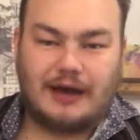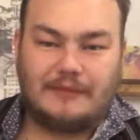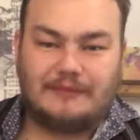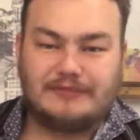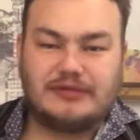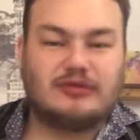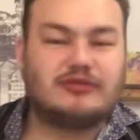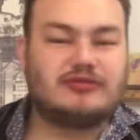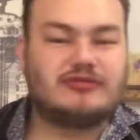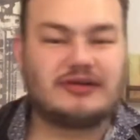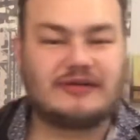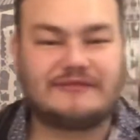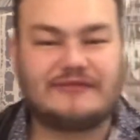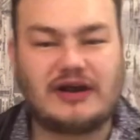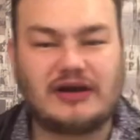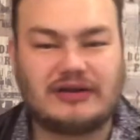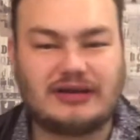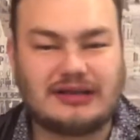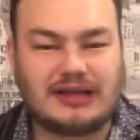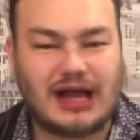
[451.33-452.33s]
music
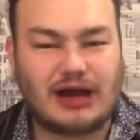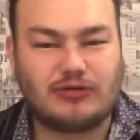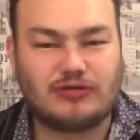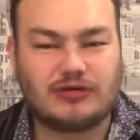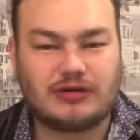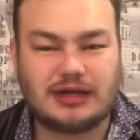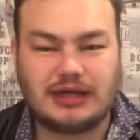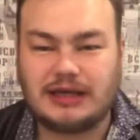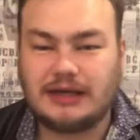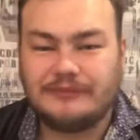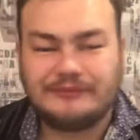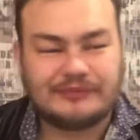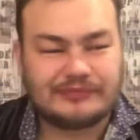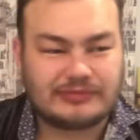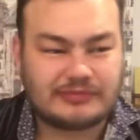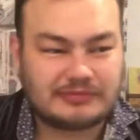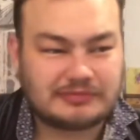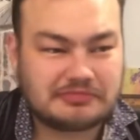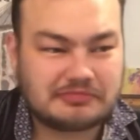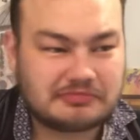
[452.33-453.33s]
very loudly
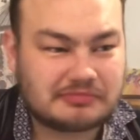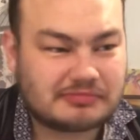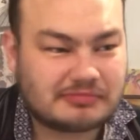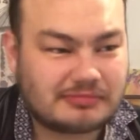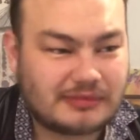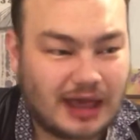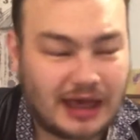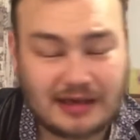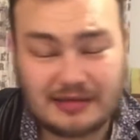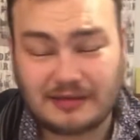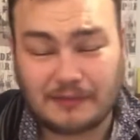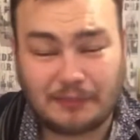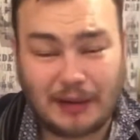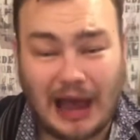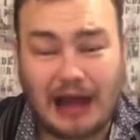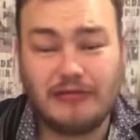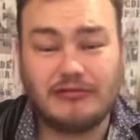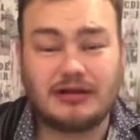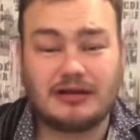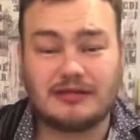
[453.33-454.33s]
is
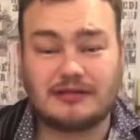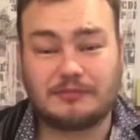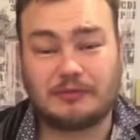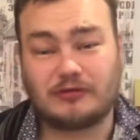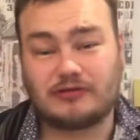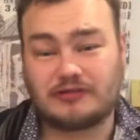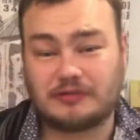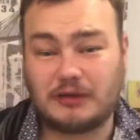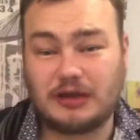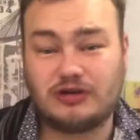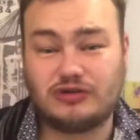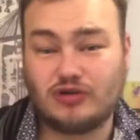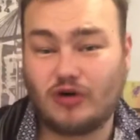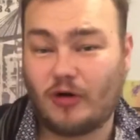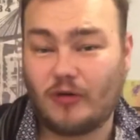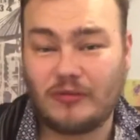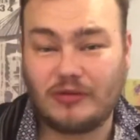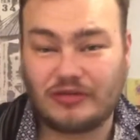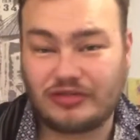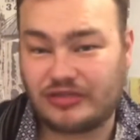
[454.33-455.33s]
apparently supposed to be a
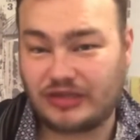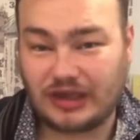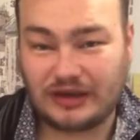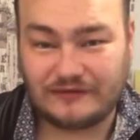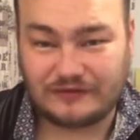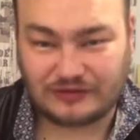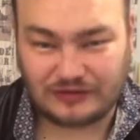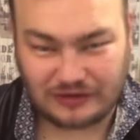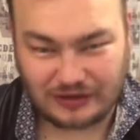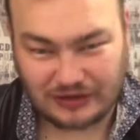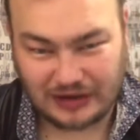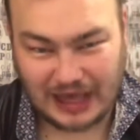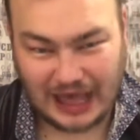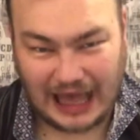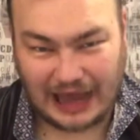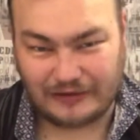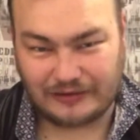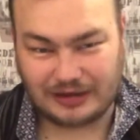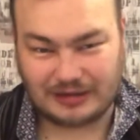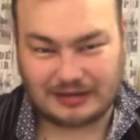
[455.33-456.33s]
normal thing for her
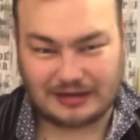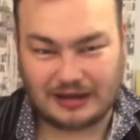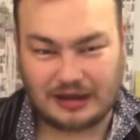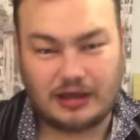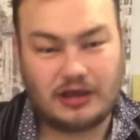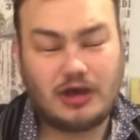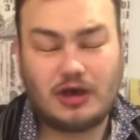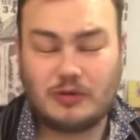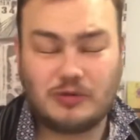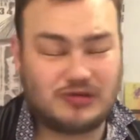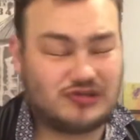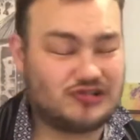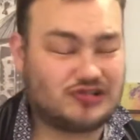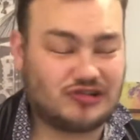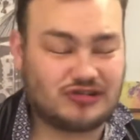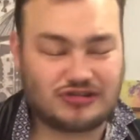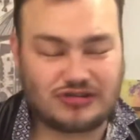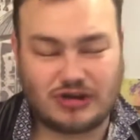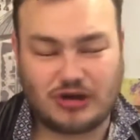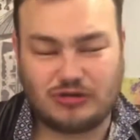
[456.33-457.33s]
character, which
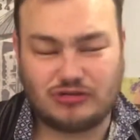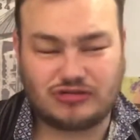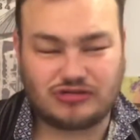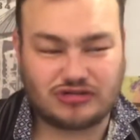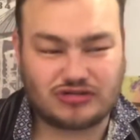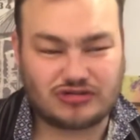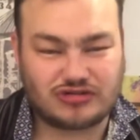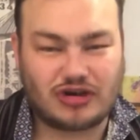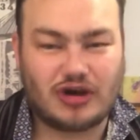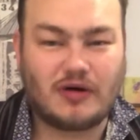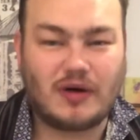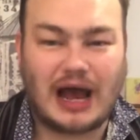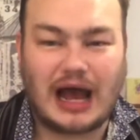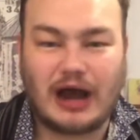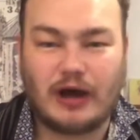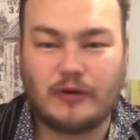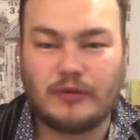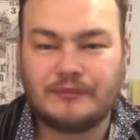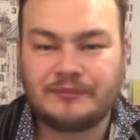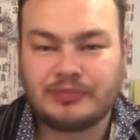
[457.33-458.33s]
just goes to show
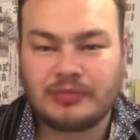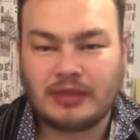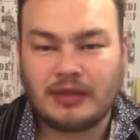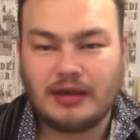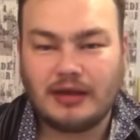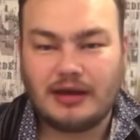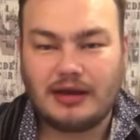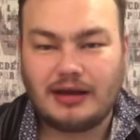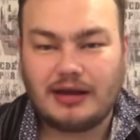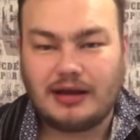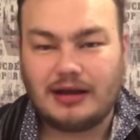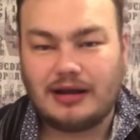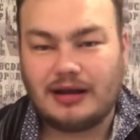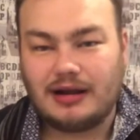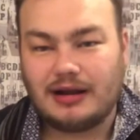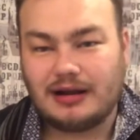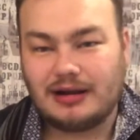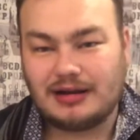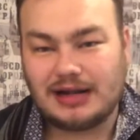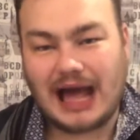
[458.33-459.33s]
how
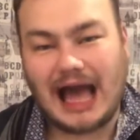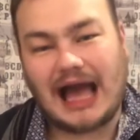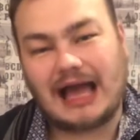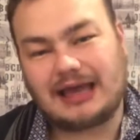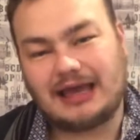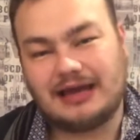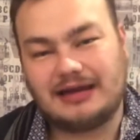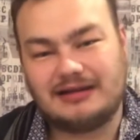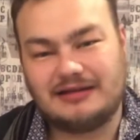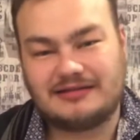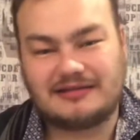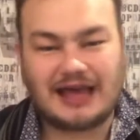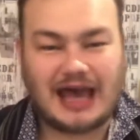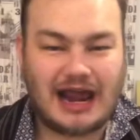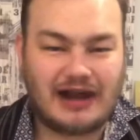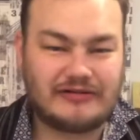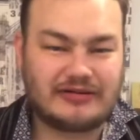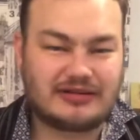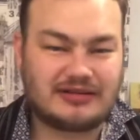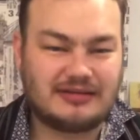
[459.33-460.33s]
lacking these
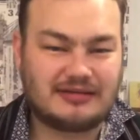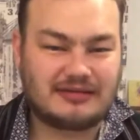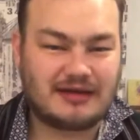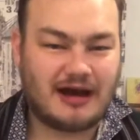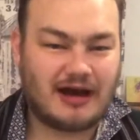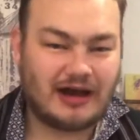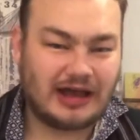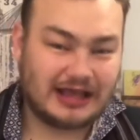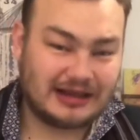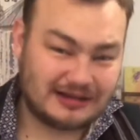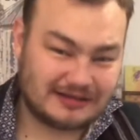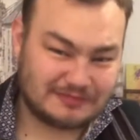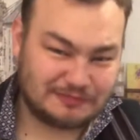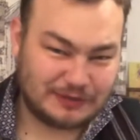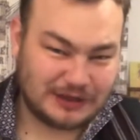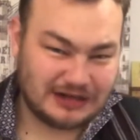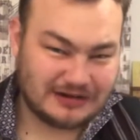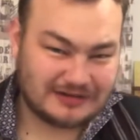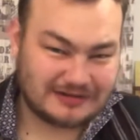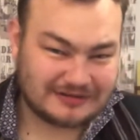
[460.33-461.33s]
characters are in it
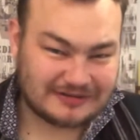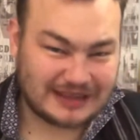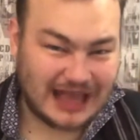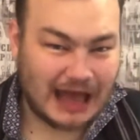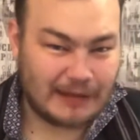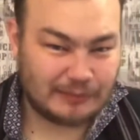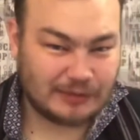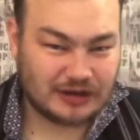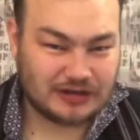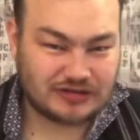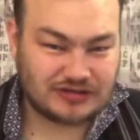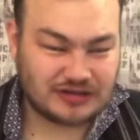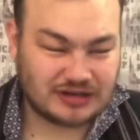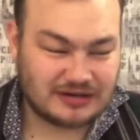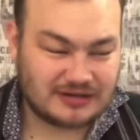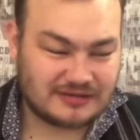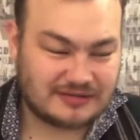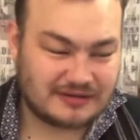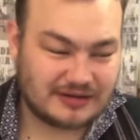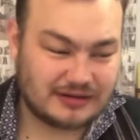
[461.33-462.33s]
being established in
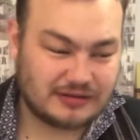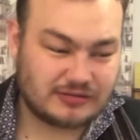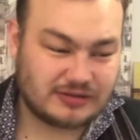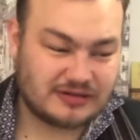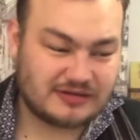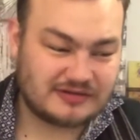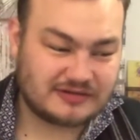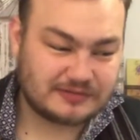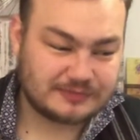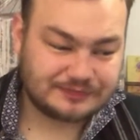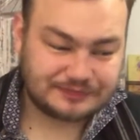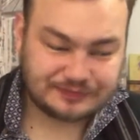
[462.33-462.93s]
the series.